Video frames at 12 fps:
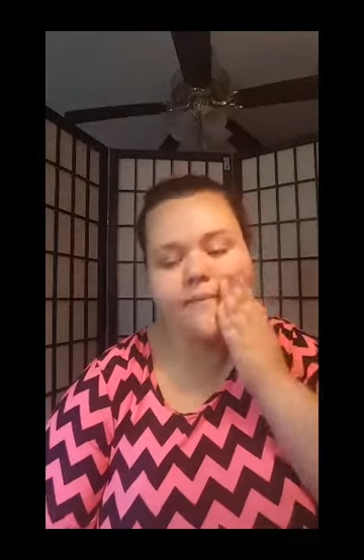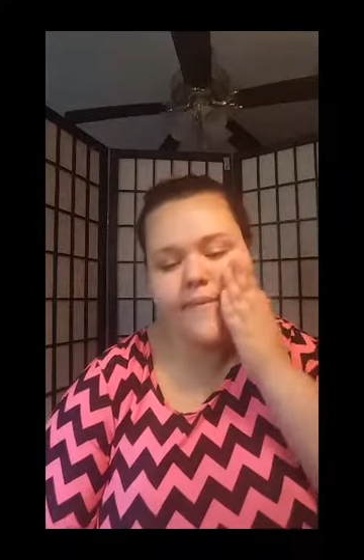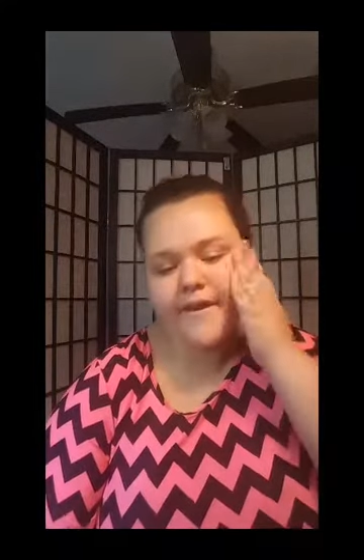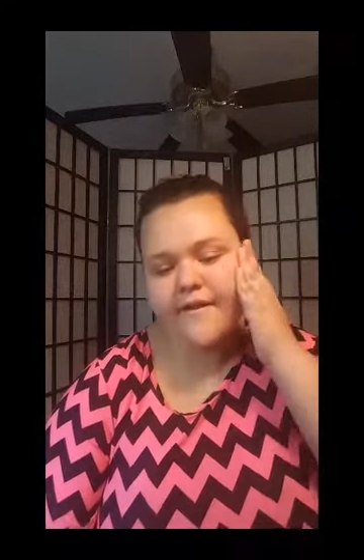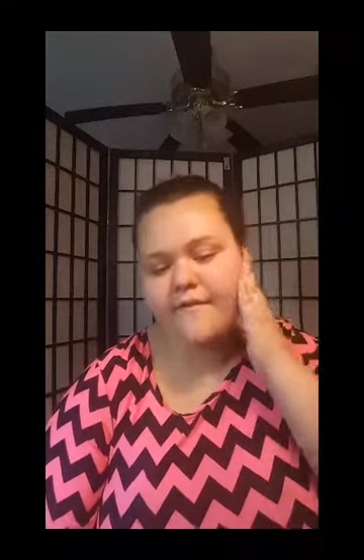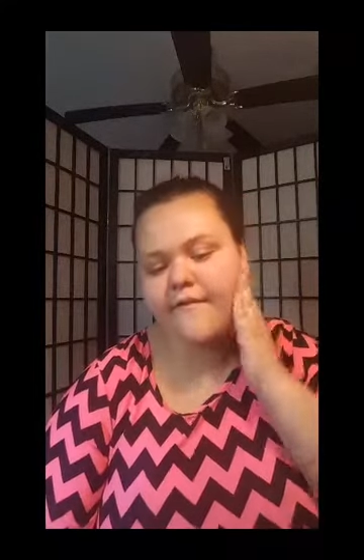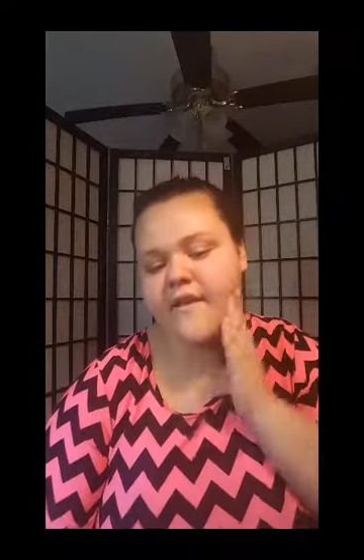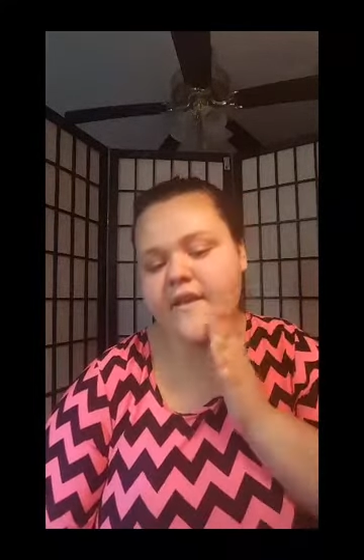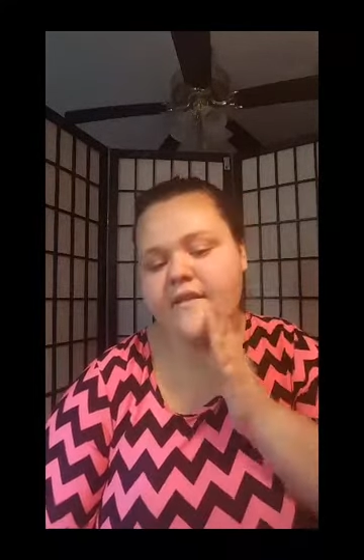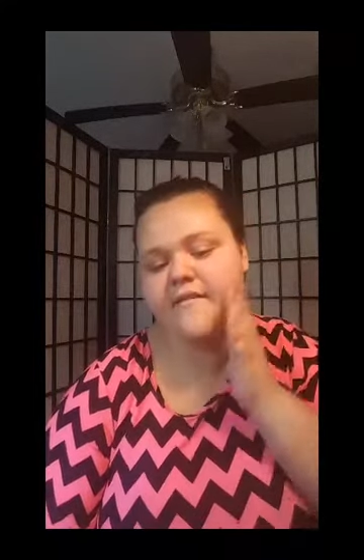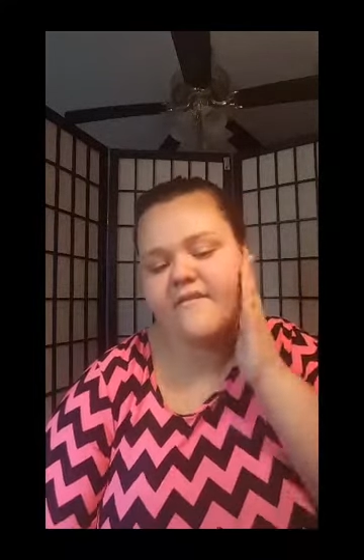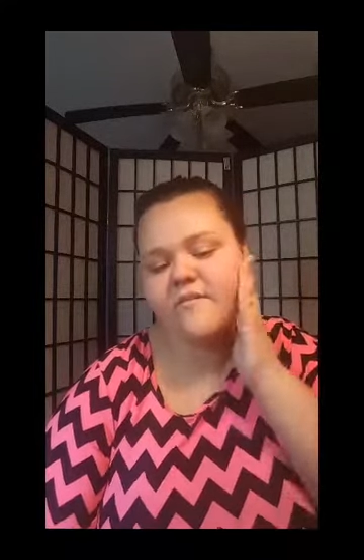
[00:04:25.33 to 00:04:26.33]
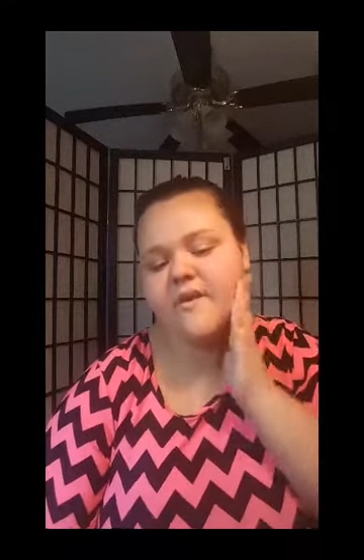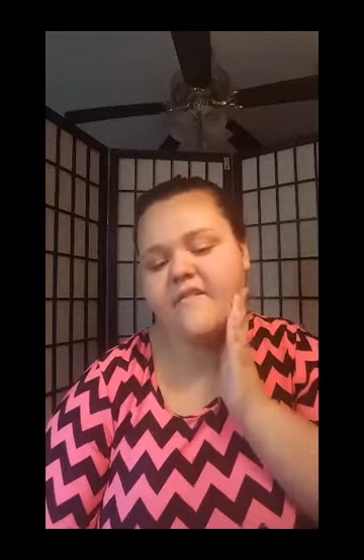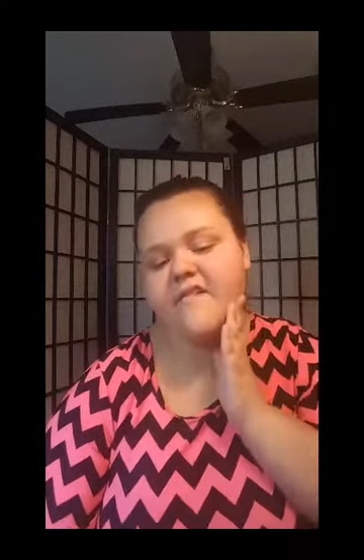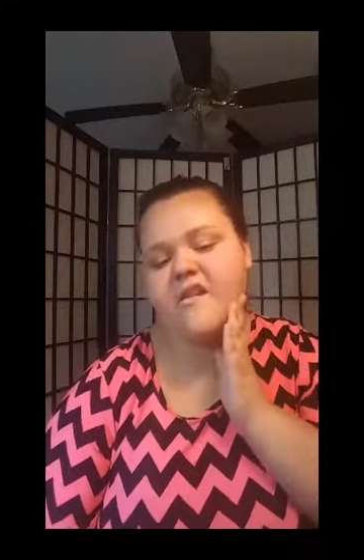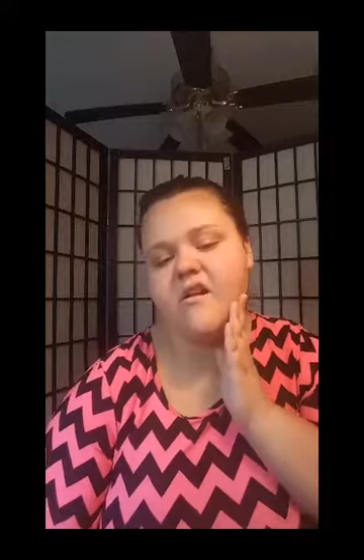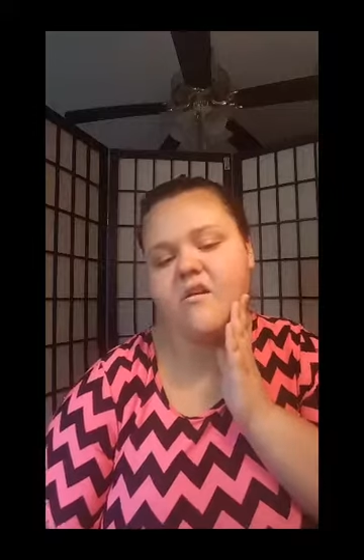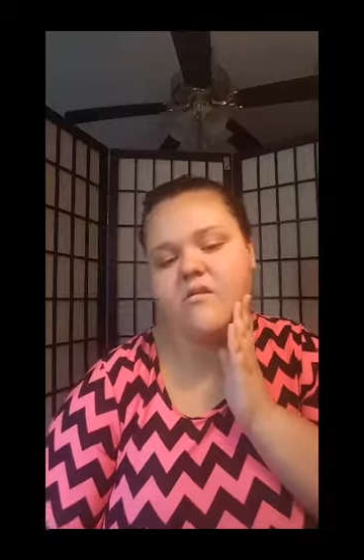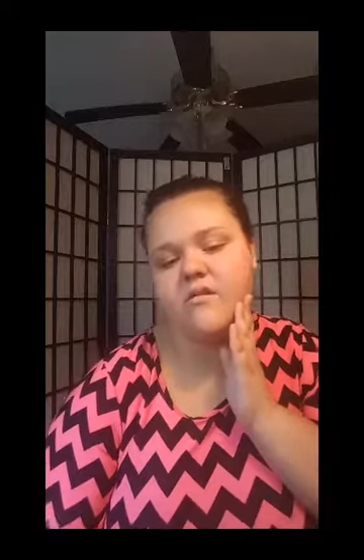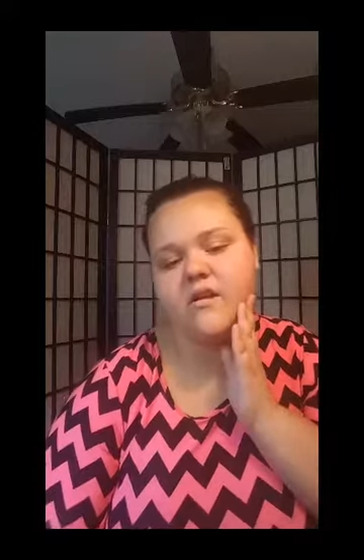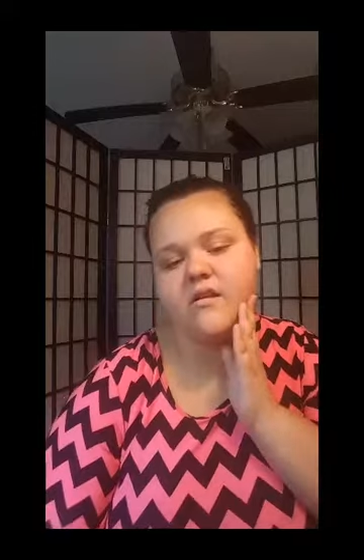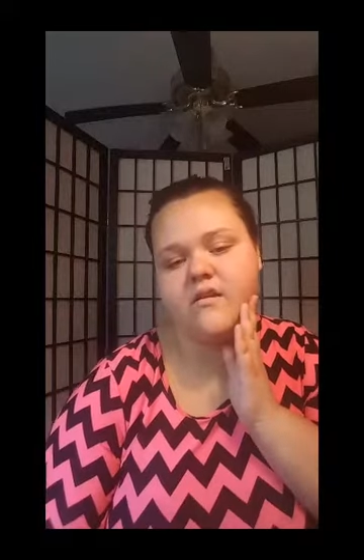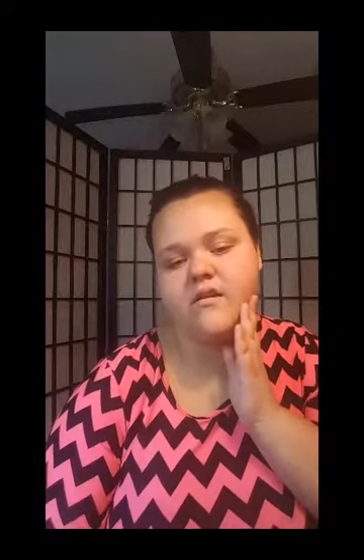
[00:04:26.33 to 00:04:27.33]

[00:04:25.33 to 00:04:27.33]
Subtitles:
Benefits, what is it called?